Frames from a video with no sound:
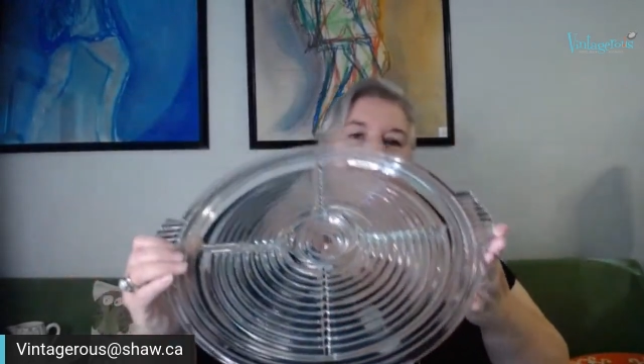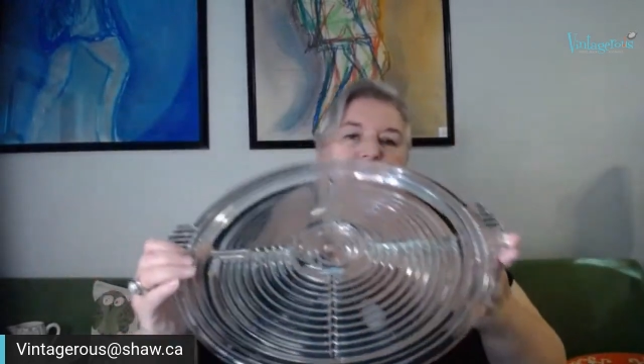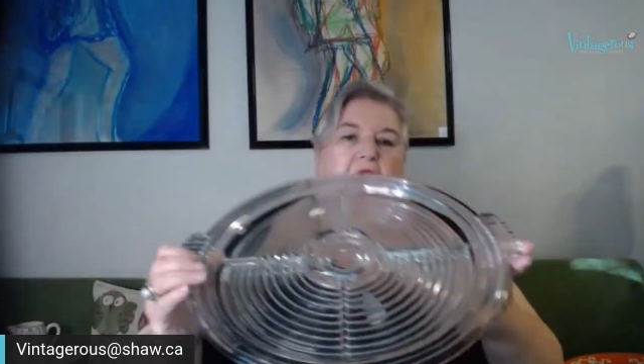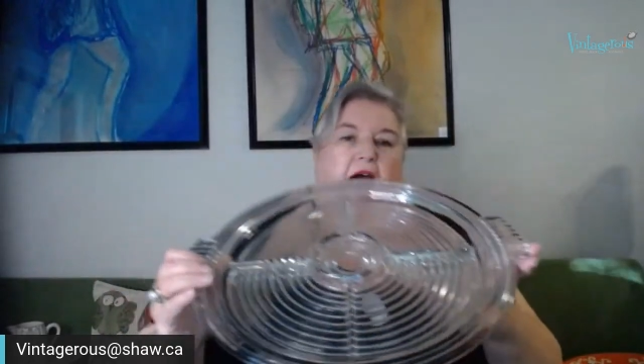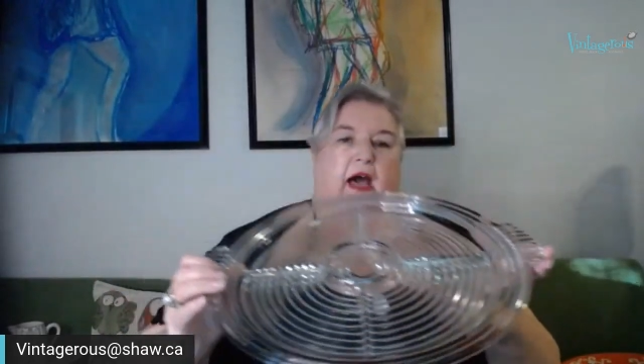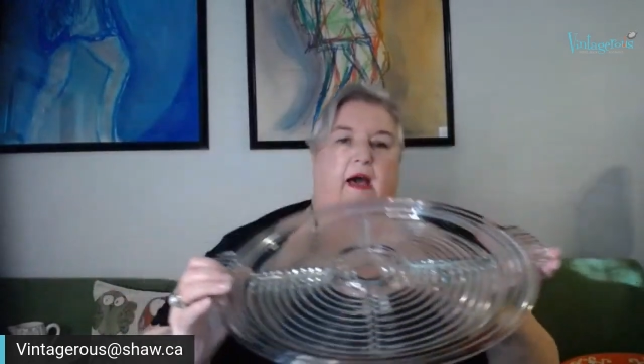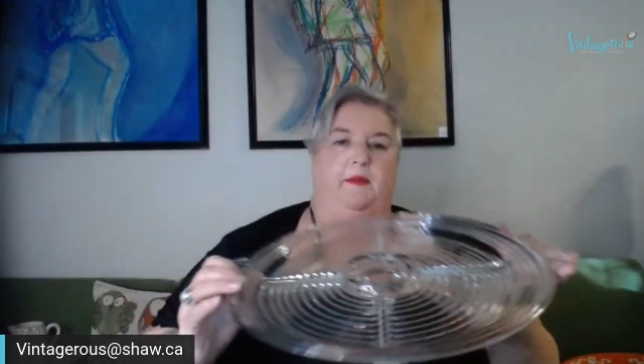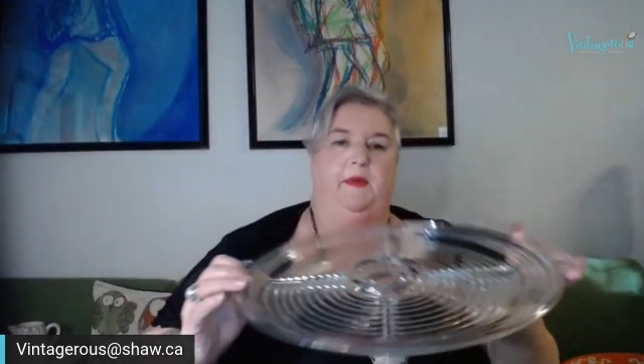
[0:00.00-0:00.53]

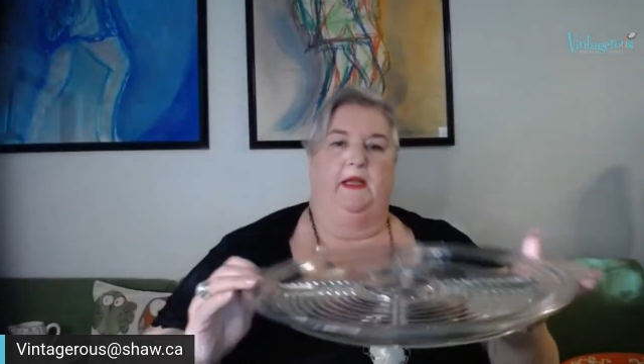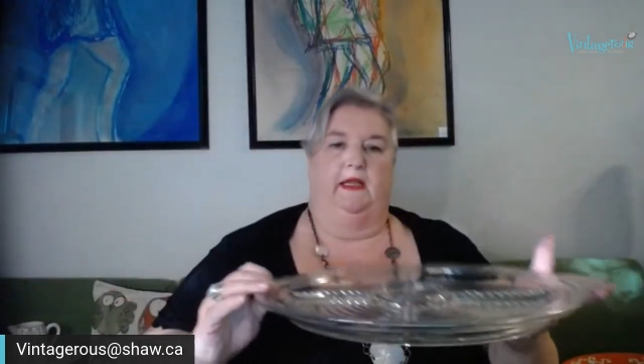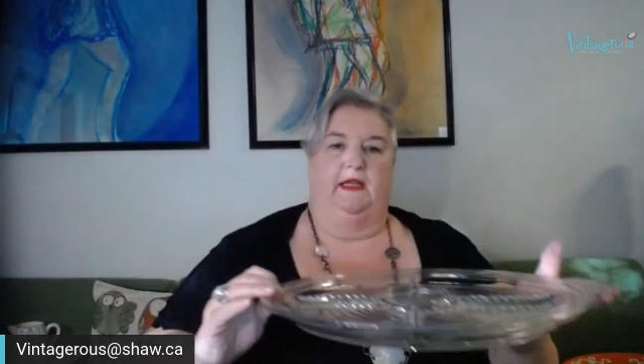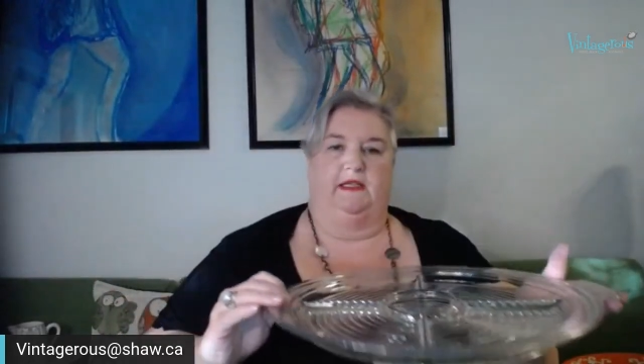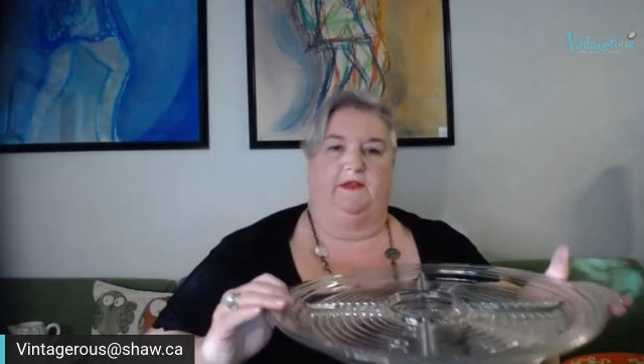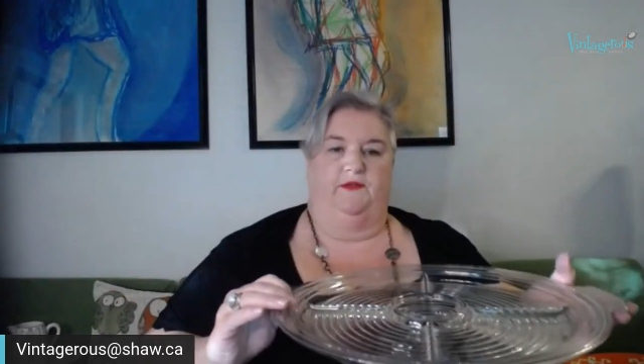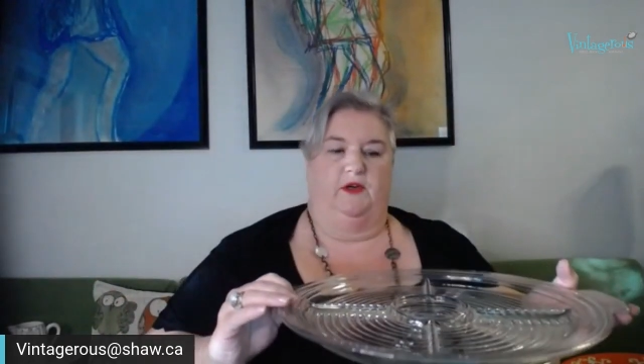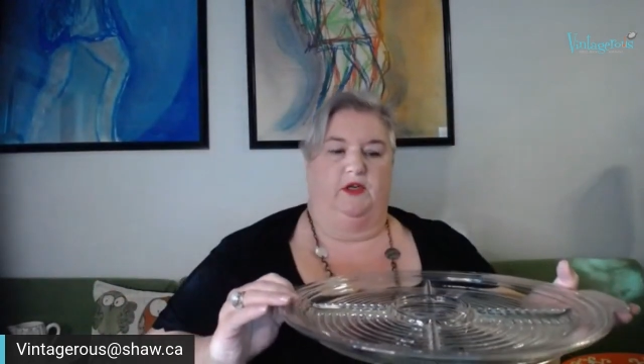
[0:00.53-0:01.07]

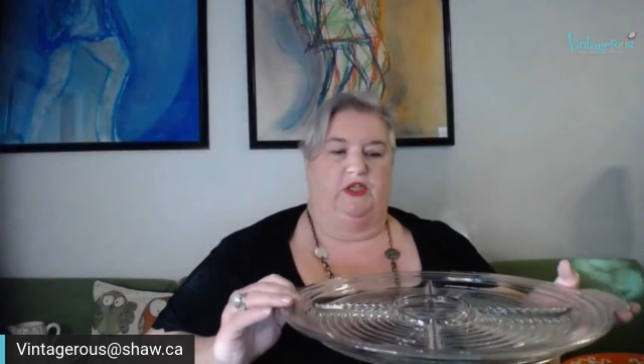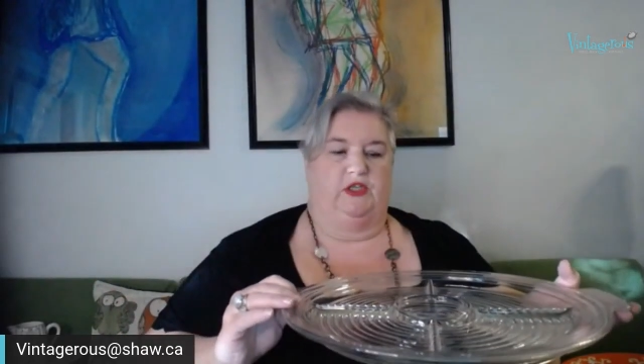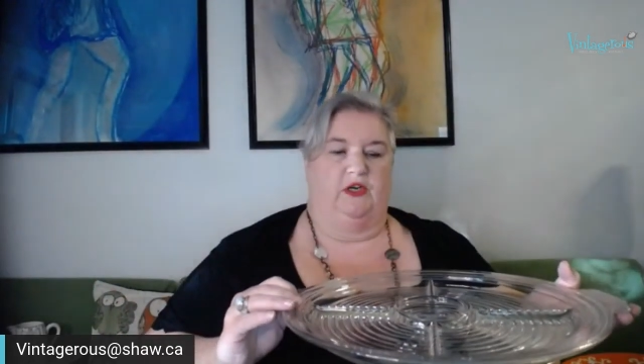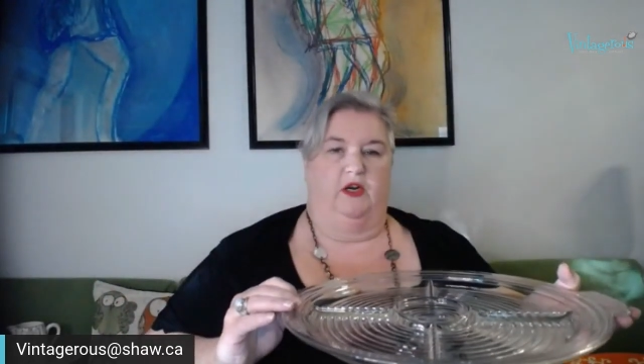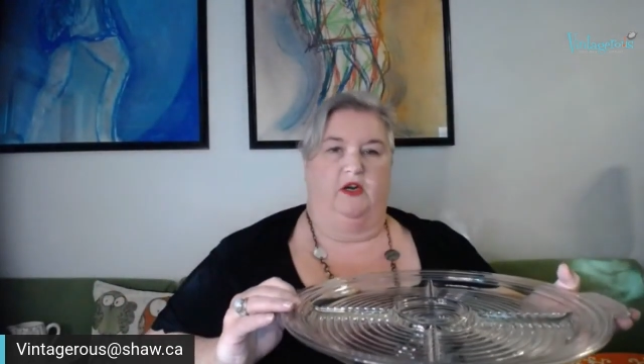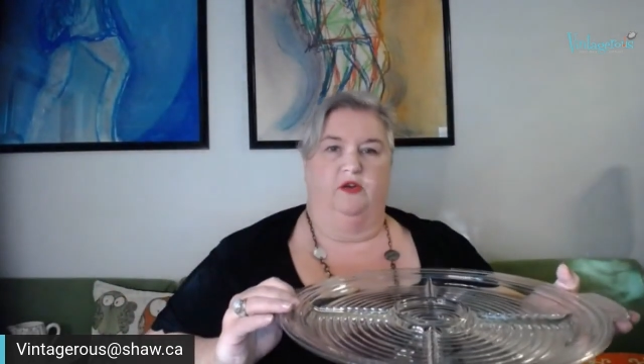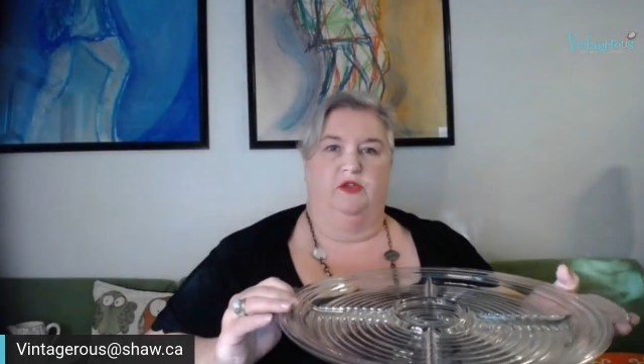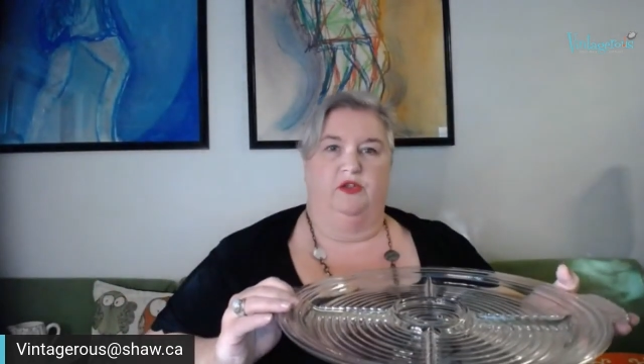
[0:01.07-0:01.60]
fabulous for a
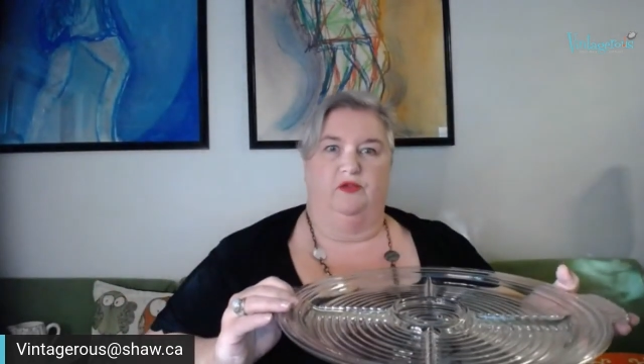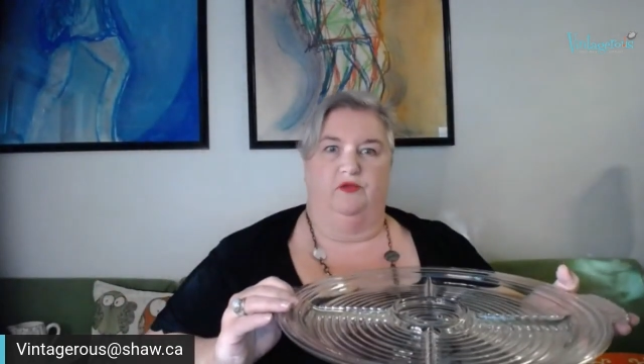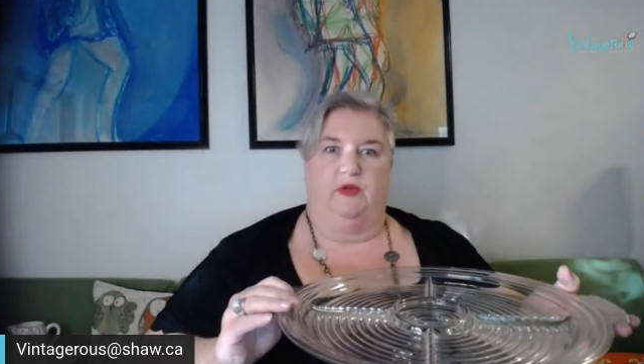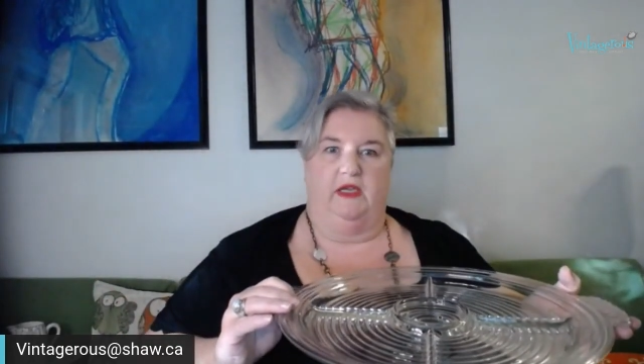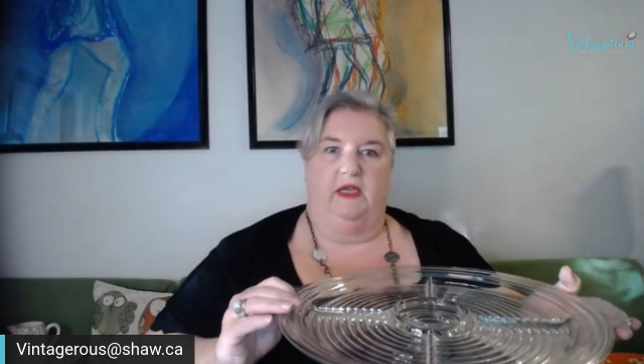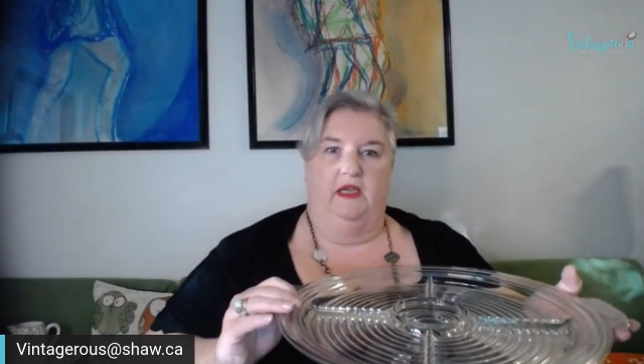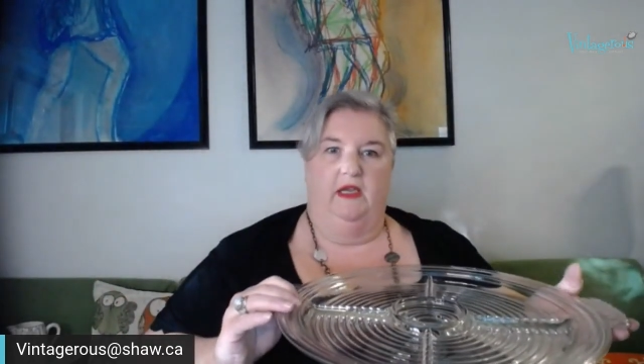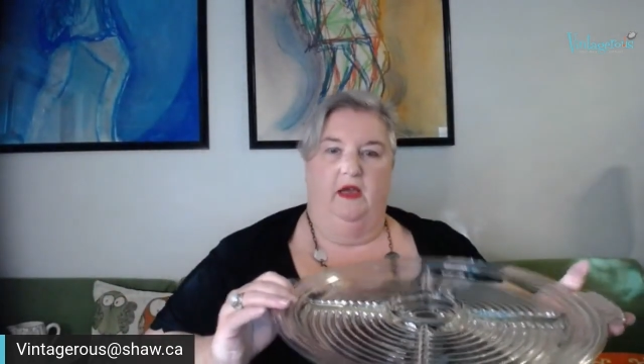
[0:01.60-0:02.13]

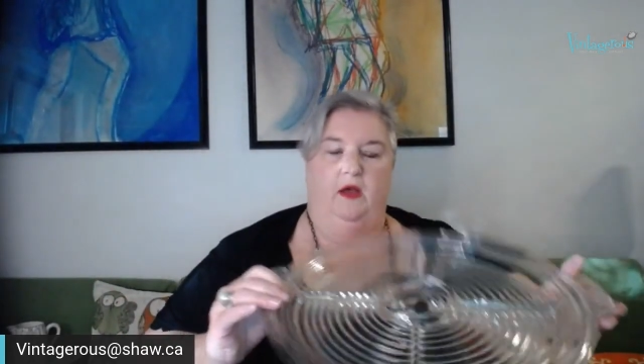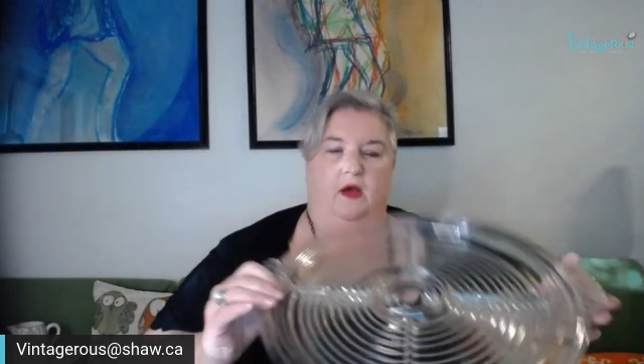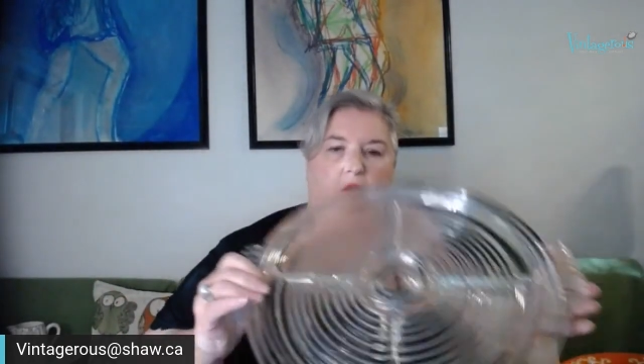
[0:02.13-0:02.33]
charcuterie